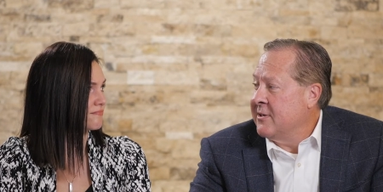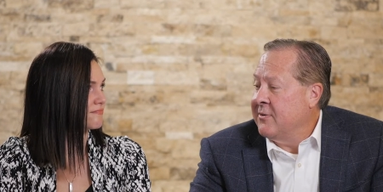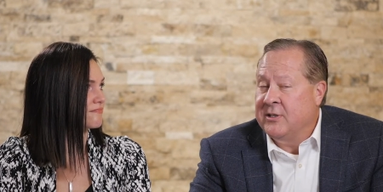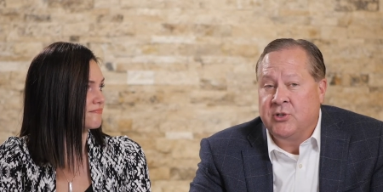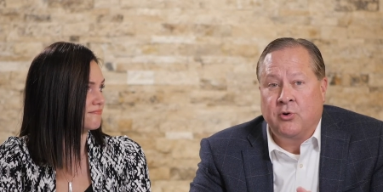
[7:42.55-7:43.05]

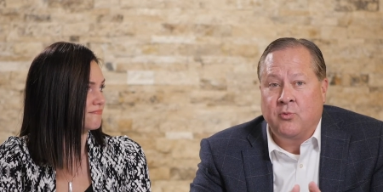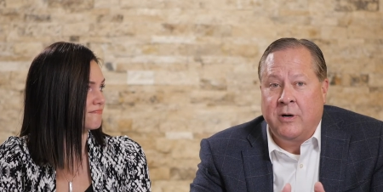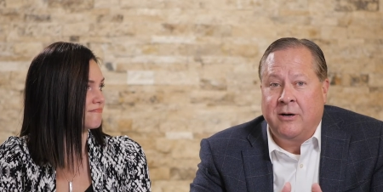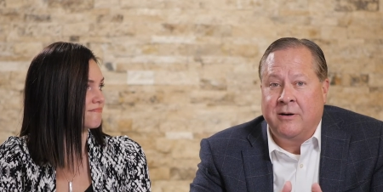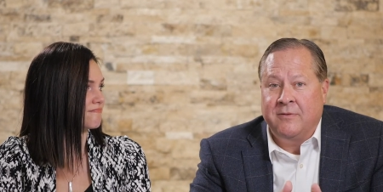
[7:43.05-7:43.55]
Speaker 1: so that you're
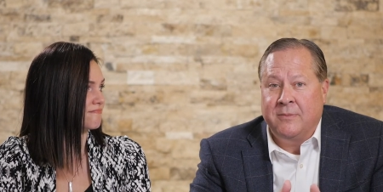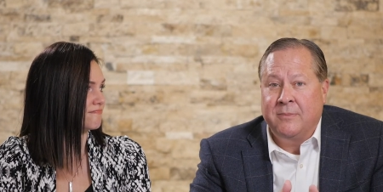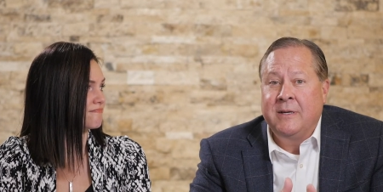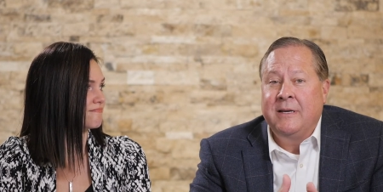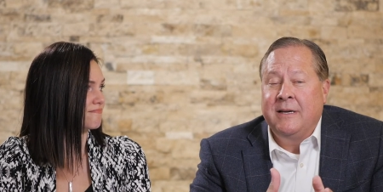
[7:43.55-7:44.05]
aware of
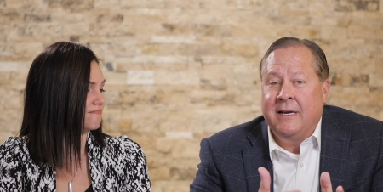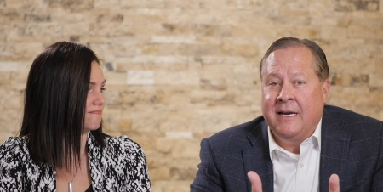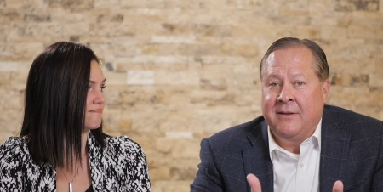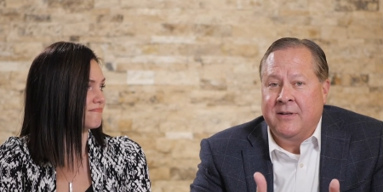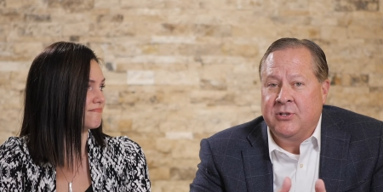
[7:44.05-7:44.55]
them
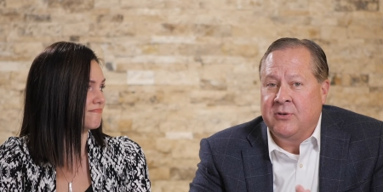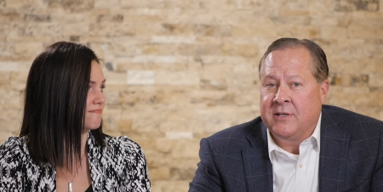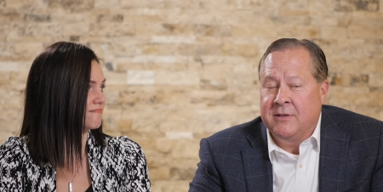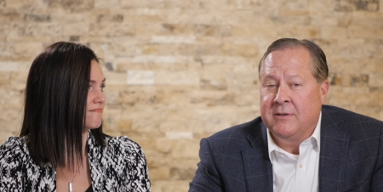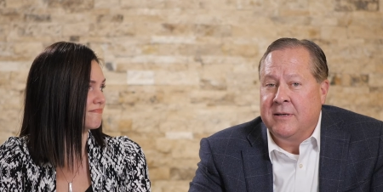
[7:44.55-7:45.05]
mm -hmm. and that you
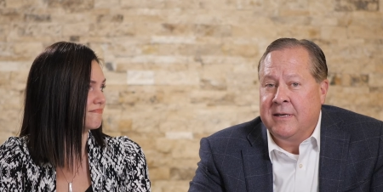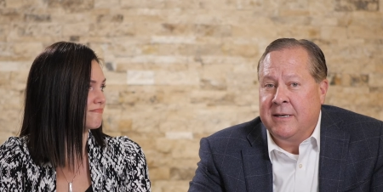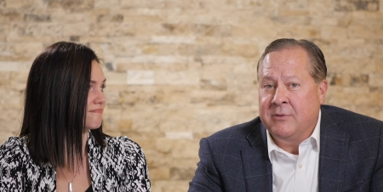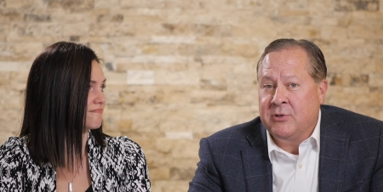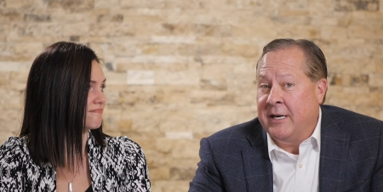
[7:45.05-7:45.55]
mm-hmm.
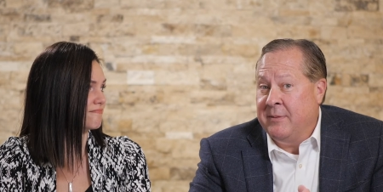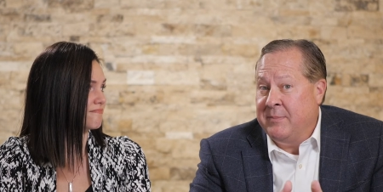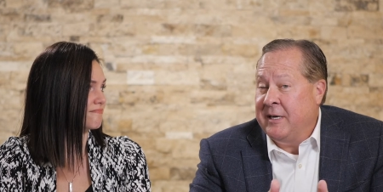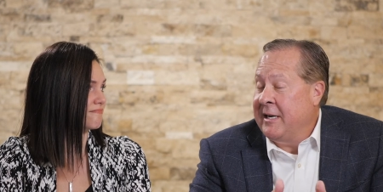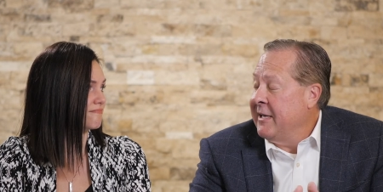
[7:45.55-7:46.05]
can eh, try to
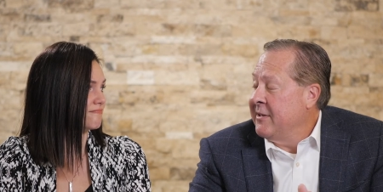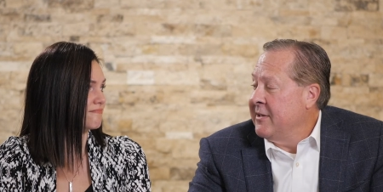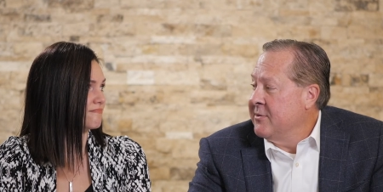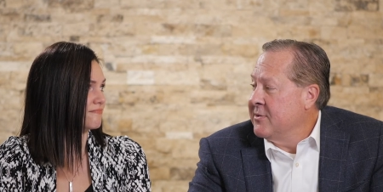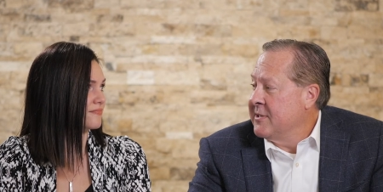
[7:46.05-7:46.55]
mitigate
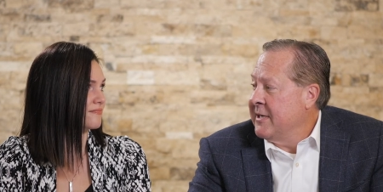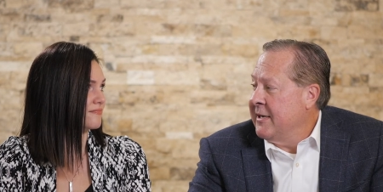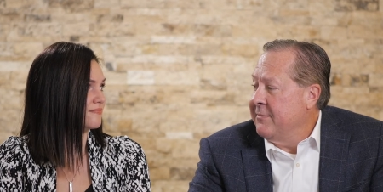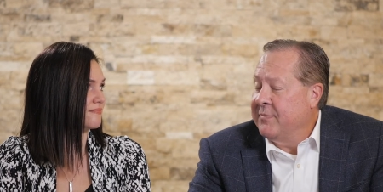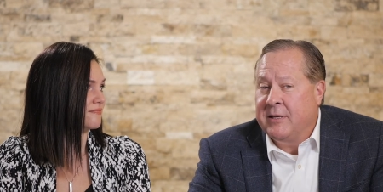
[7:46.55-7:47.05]
those
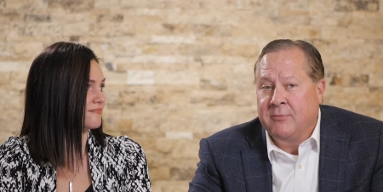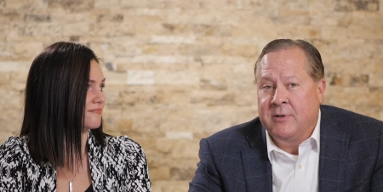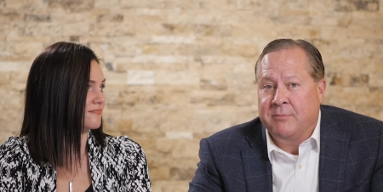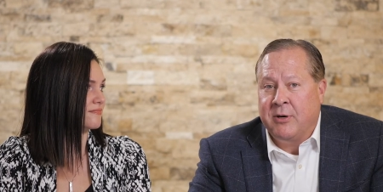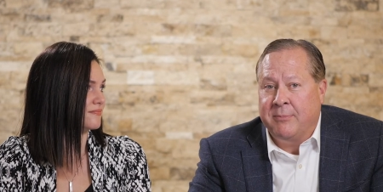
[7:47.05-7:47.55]
uh,
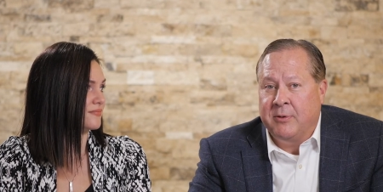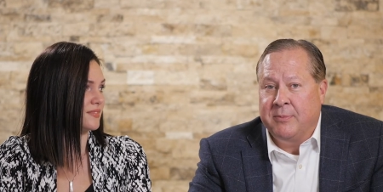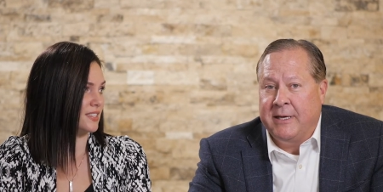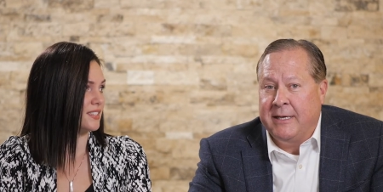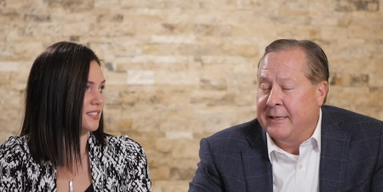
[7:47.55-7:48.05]
with proper
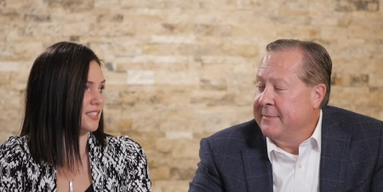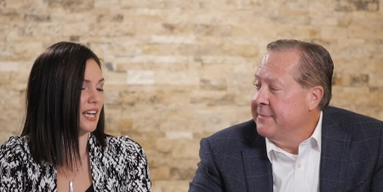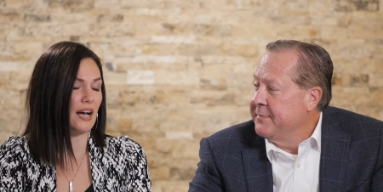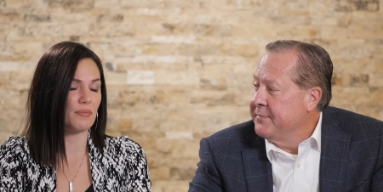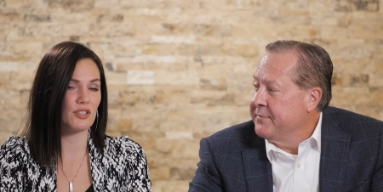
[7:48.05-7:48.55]
planning.
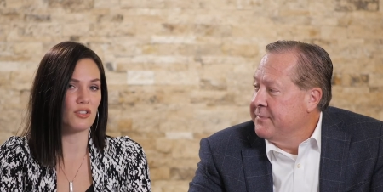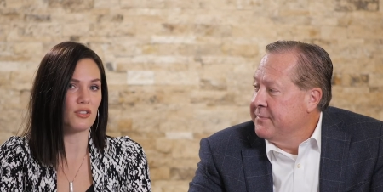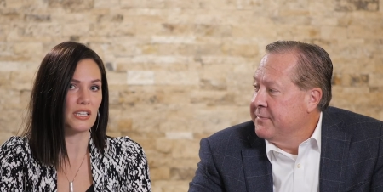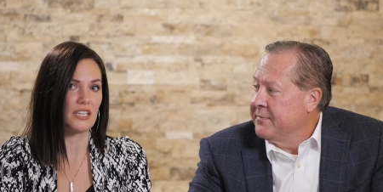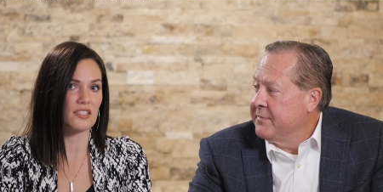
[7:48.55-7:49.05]

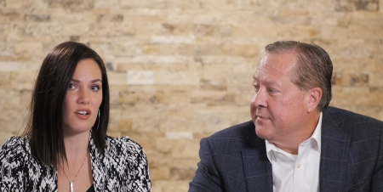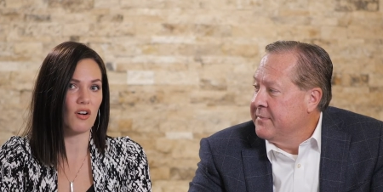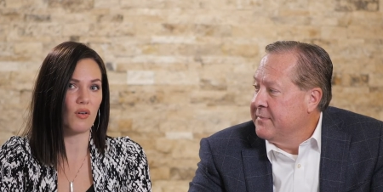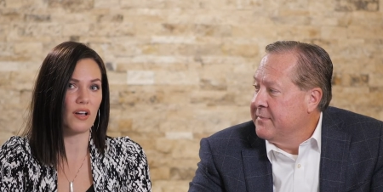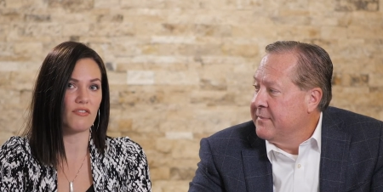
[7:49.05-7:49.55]
Speaker 2: Absolutely.
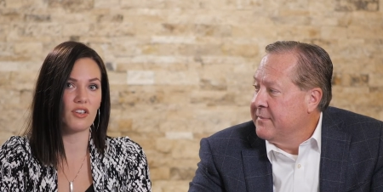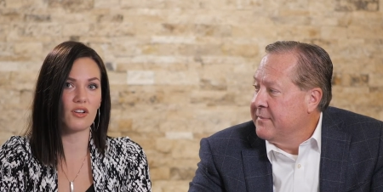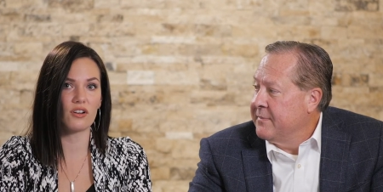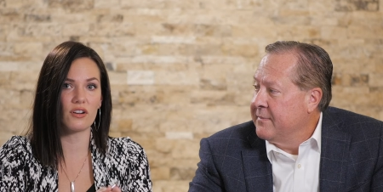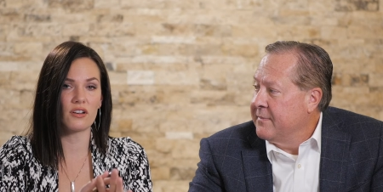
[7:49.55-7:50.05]
So if
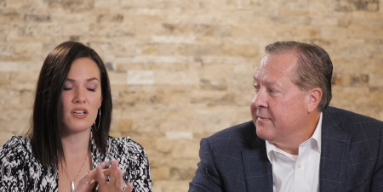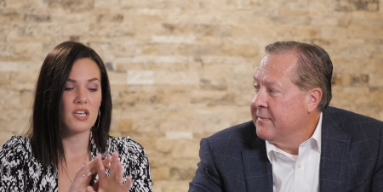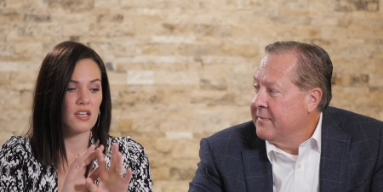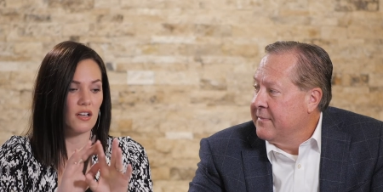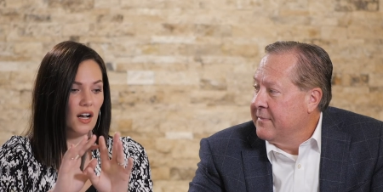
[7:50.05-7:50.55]
you're
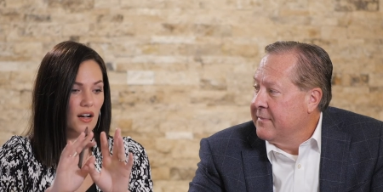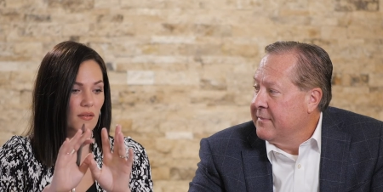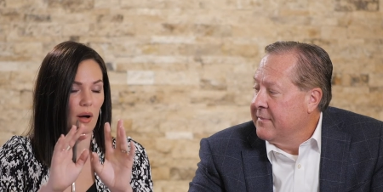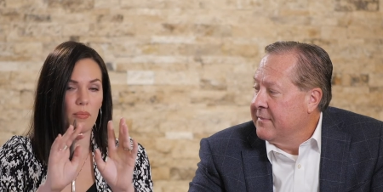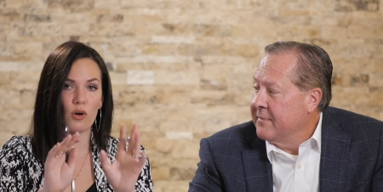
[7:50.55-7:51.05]

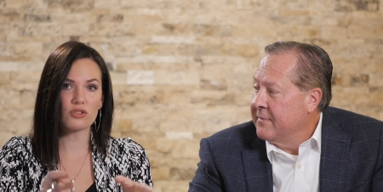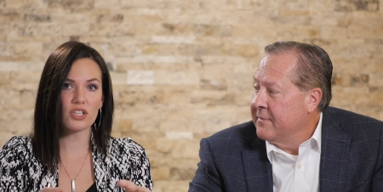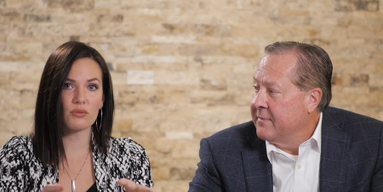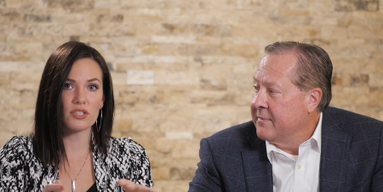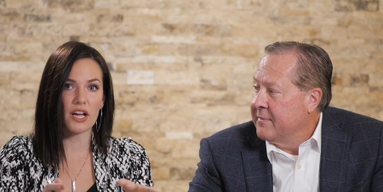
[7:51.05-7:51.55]
um,
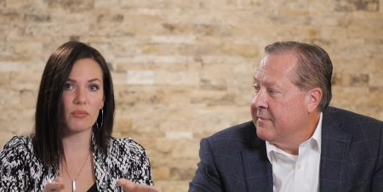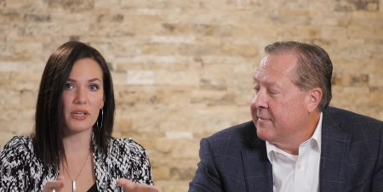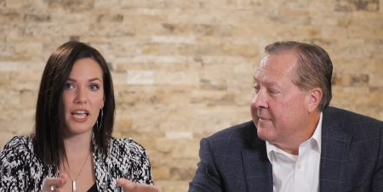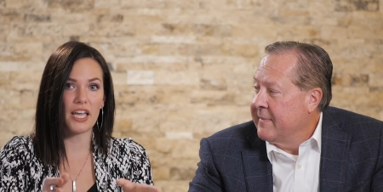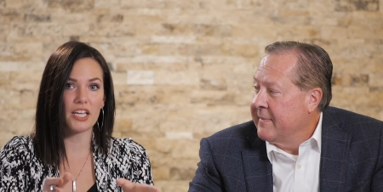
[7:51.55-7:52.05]
approaching
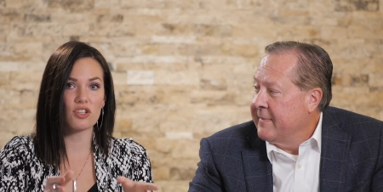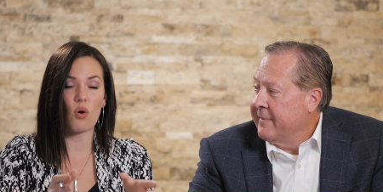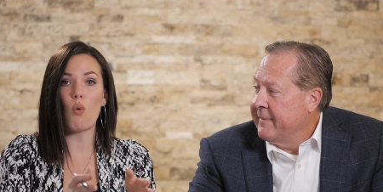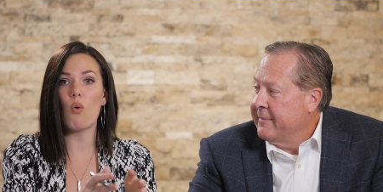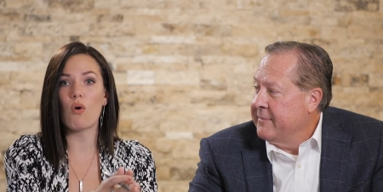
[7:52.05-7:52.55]
retirement age,
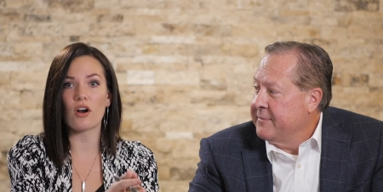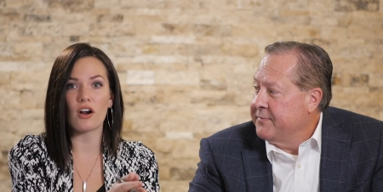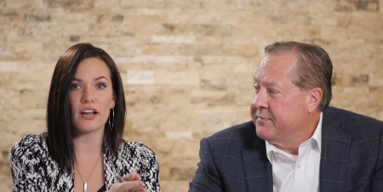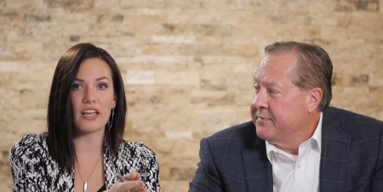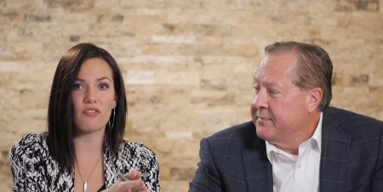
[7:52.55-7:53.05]

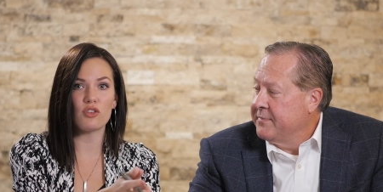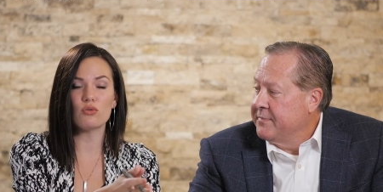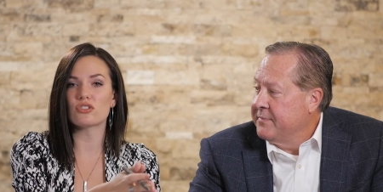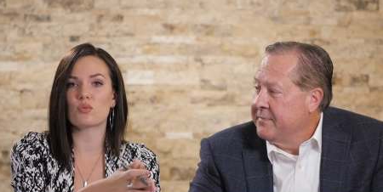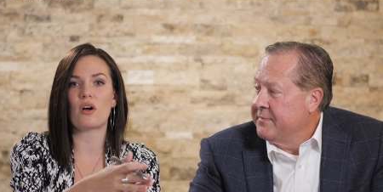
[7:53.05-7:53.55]
or if
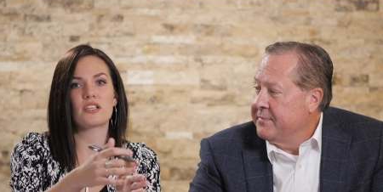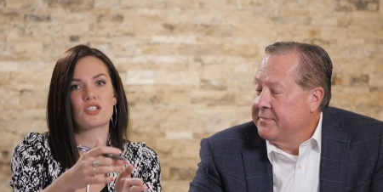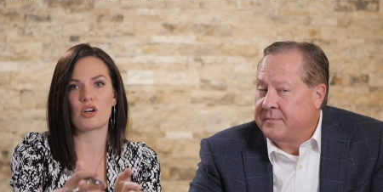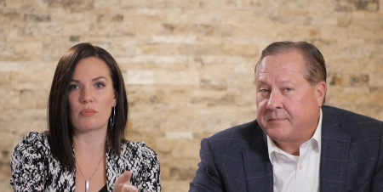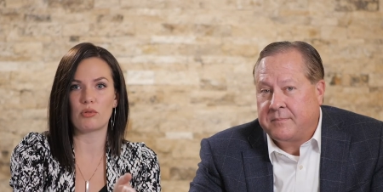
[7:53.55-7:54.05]
you just want to
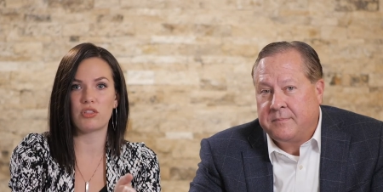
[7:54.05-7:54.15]
start